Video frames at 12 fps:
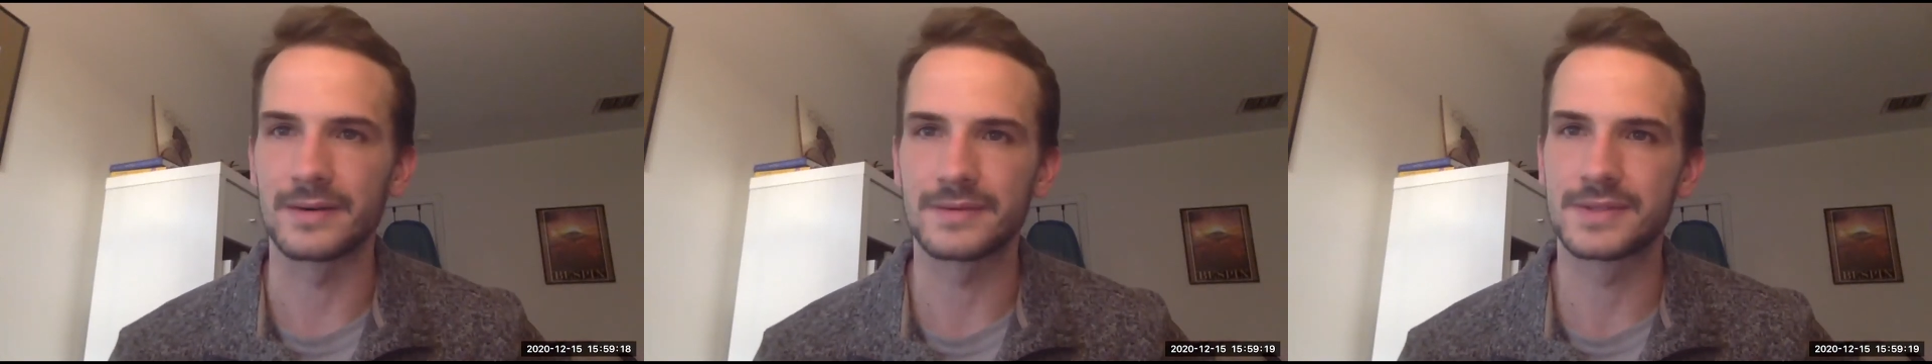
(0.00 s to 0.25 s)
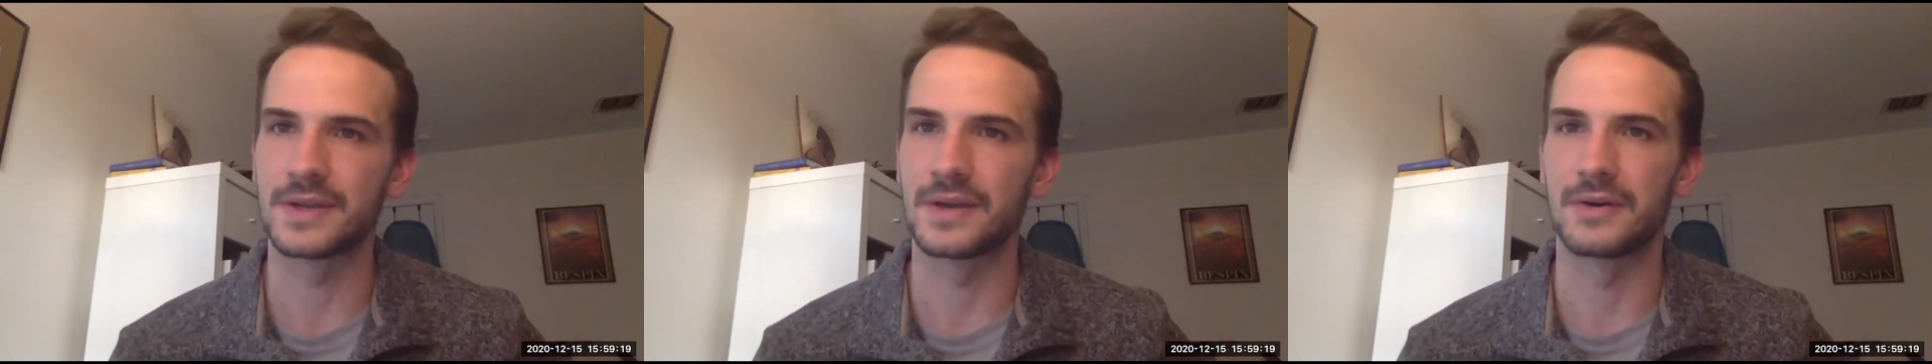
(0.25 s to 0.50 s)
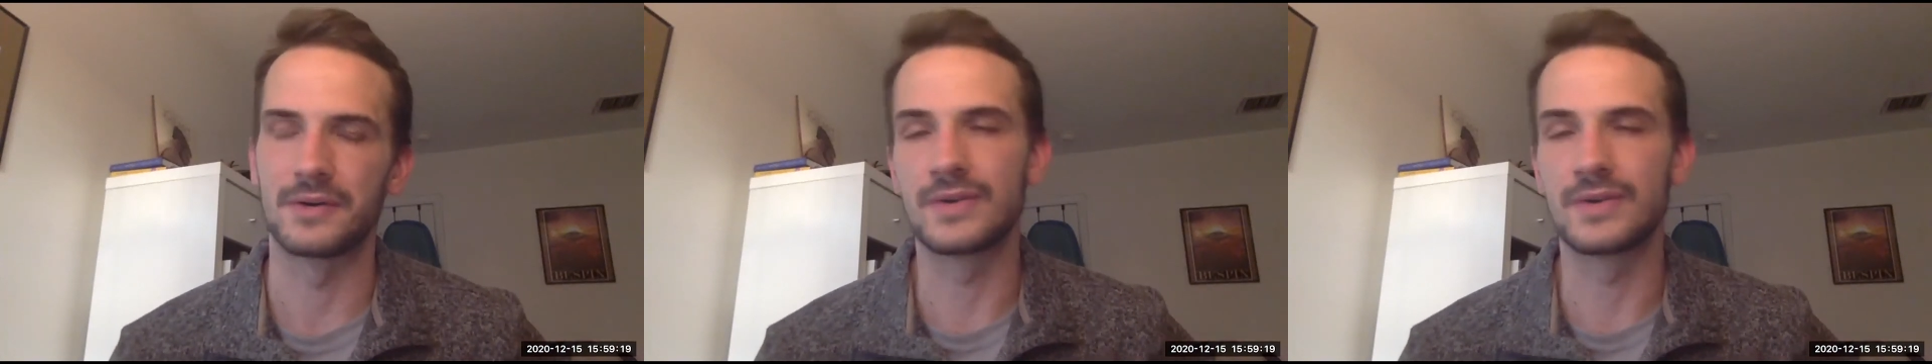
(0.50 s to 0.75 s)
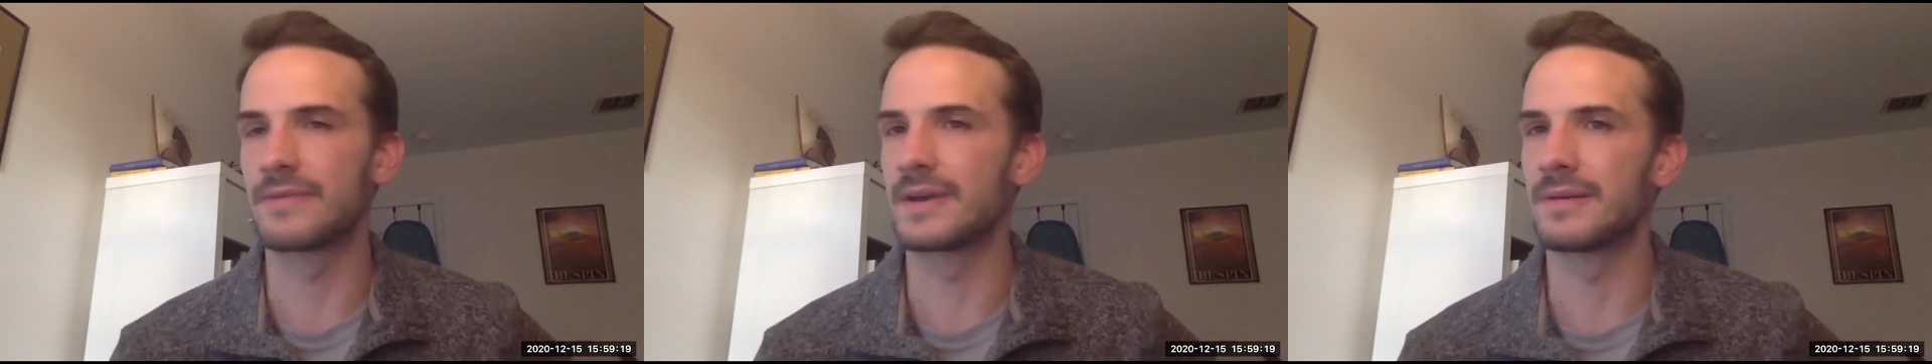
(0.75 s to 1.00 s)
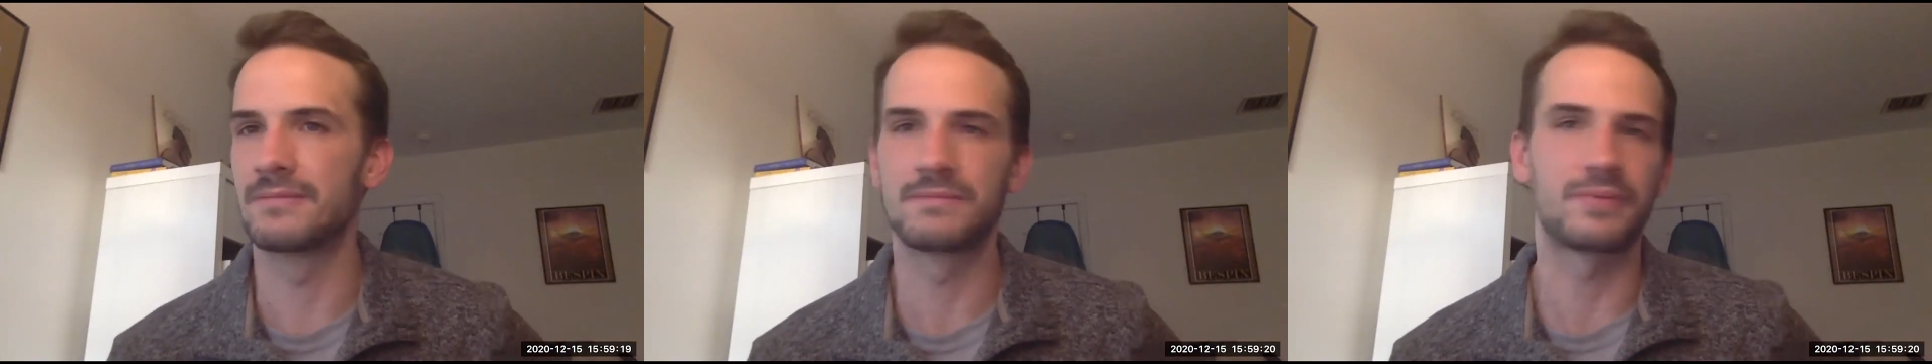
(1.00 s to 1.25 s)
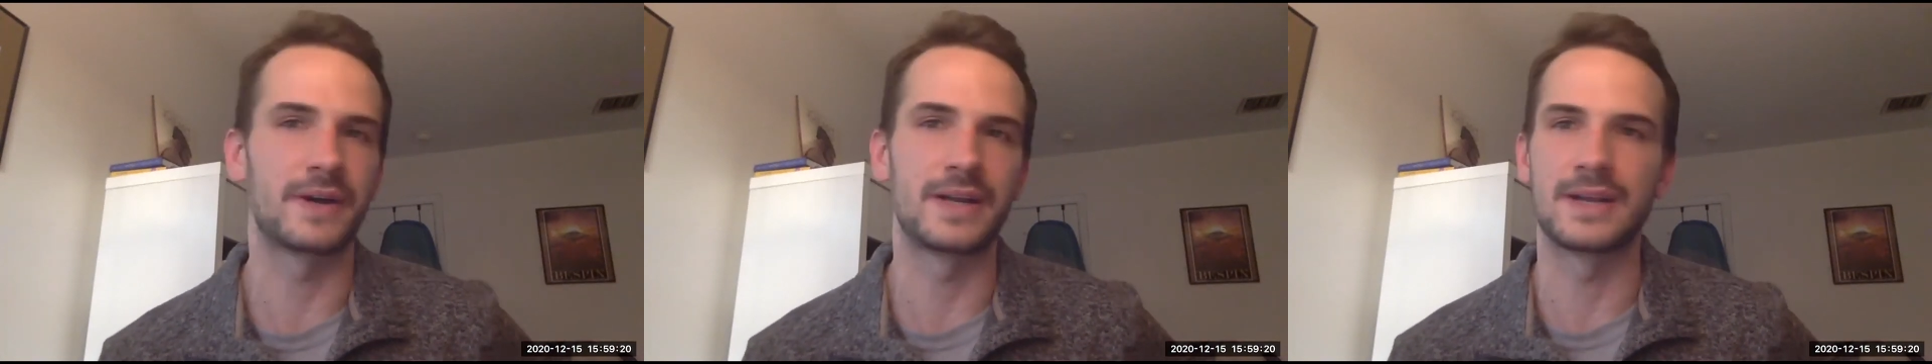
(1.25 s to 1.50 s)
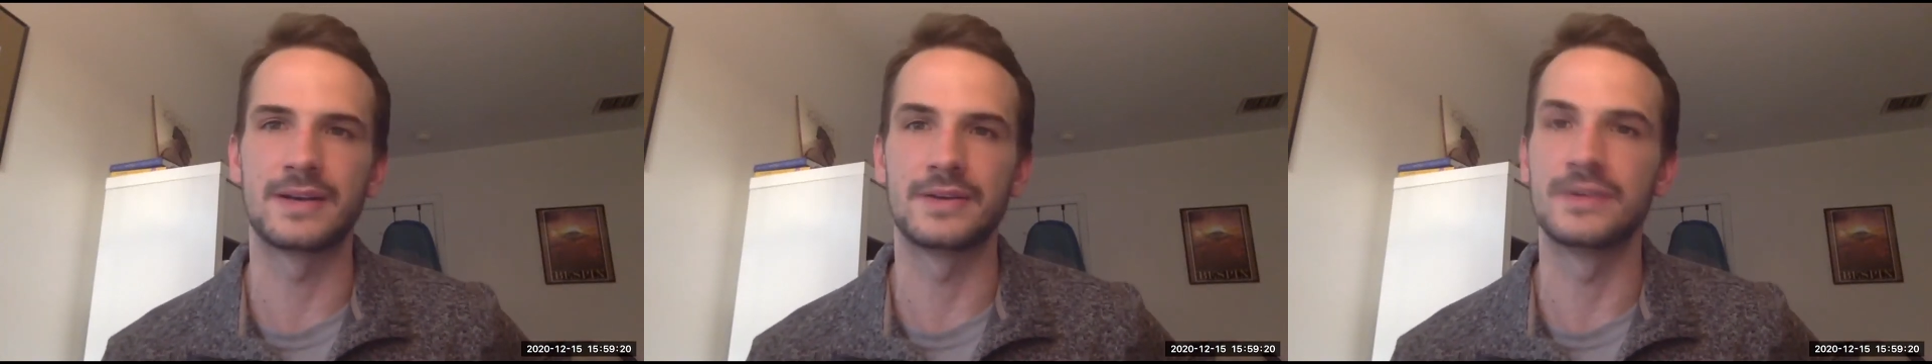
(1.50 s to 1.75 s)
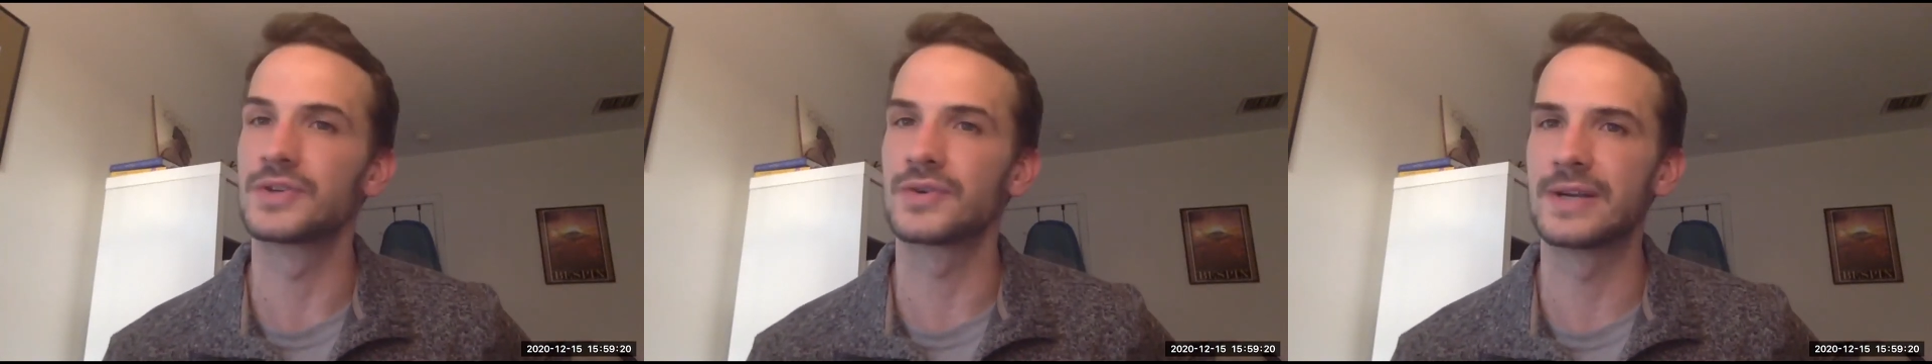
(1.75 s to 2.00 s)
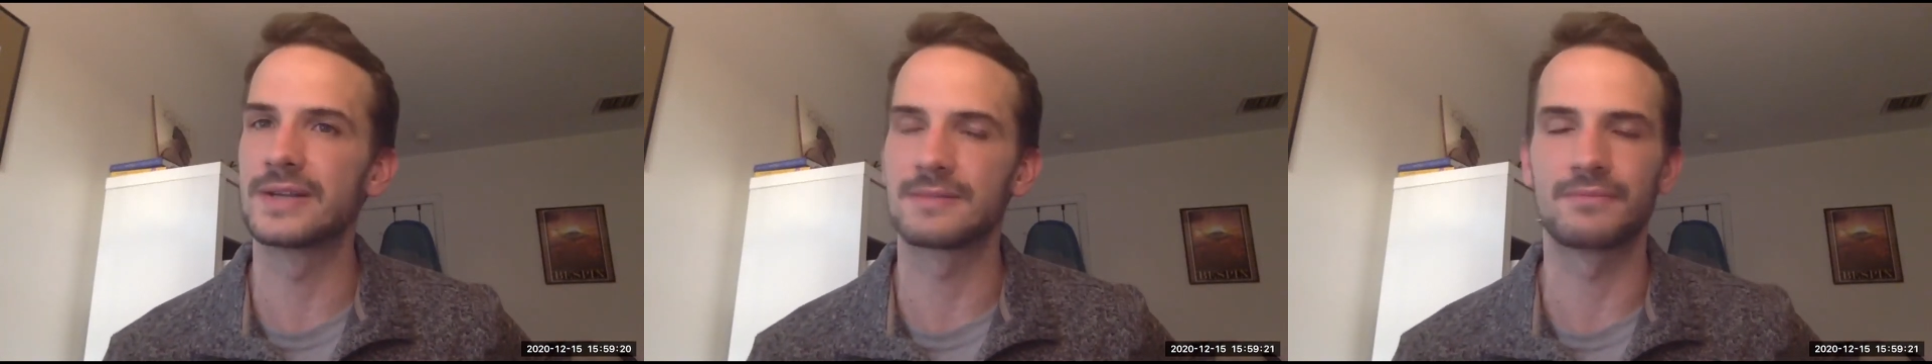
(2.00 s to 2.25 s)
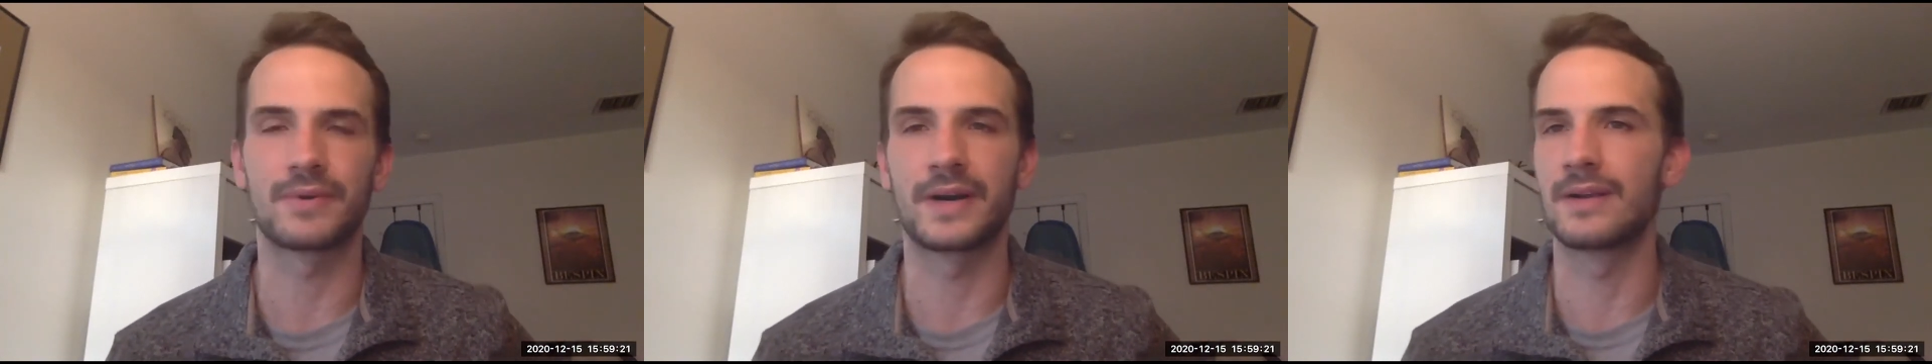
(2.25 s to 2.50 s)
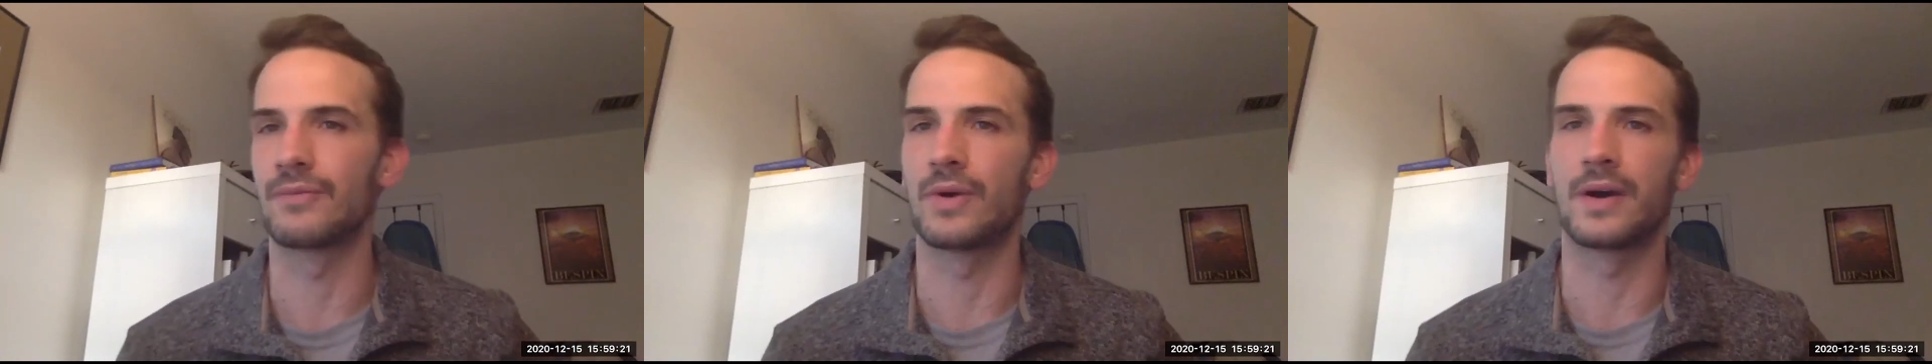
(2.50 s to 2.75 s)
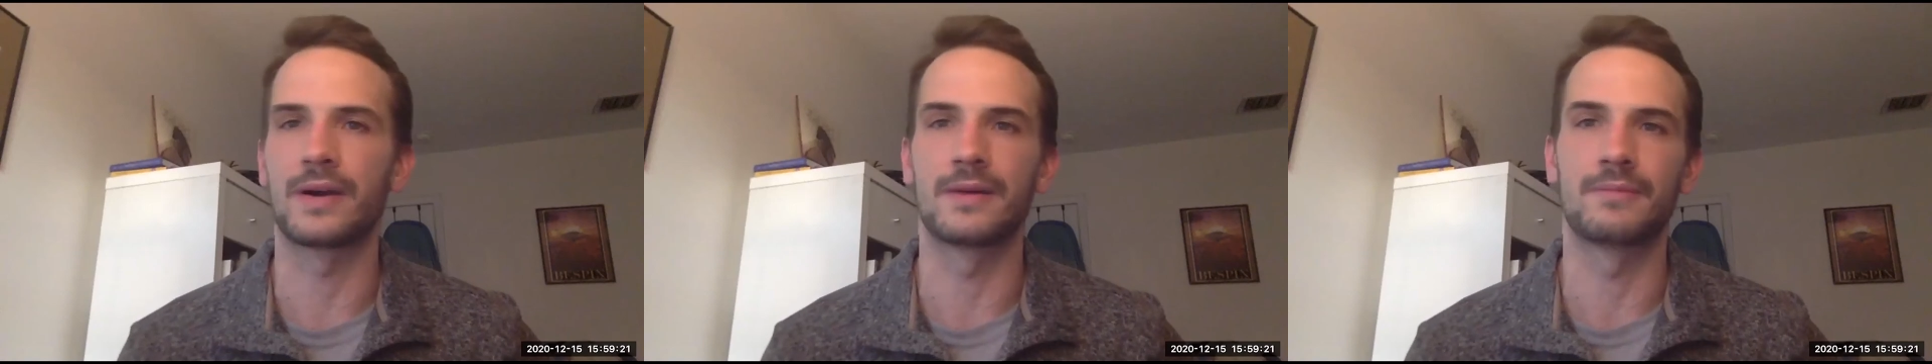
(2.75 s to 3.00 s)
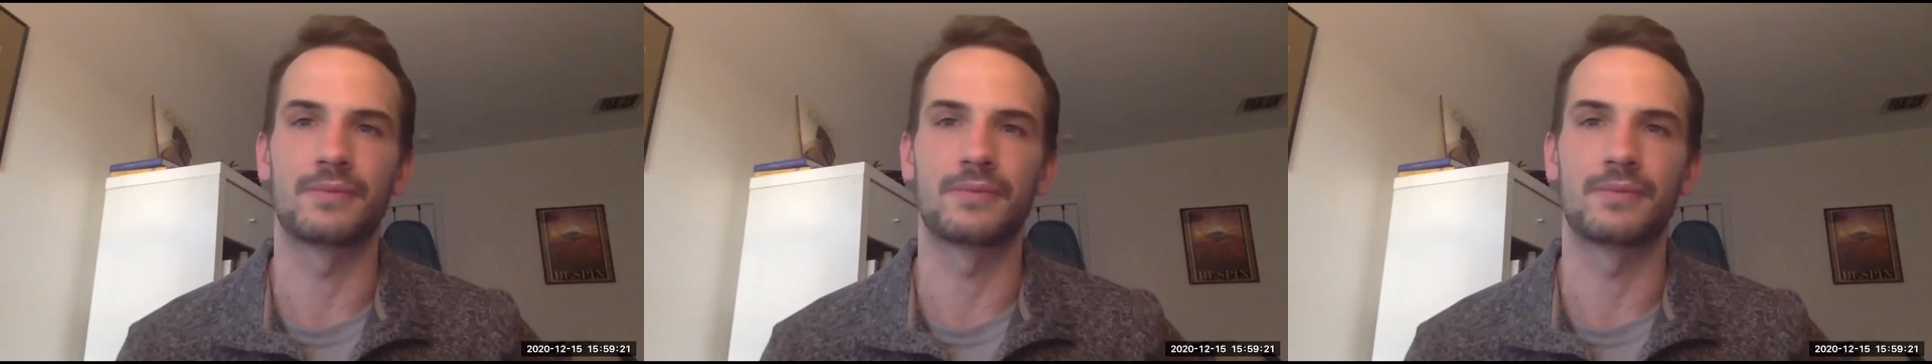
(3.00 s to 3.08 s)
So you give them plenty of nutrients and plenty of water,